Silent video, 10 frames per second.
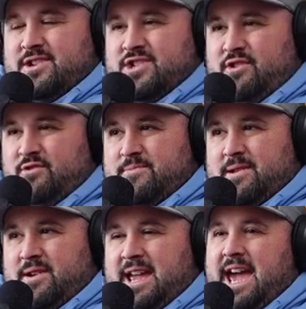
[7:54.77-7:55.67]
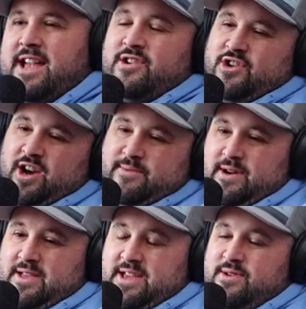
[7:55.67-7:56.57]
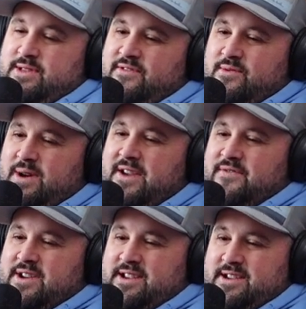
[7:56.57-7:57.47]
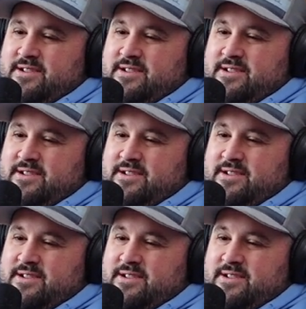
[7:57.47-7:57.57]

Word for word: Because you grew up there and you had your time away. Like you lived away for 10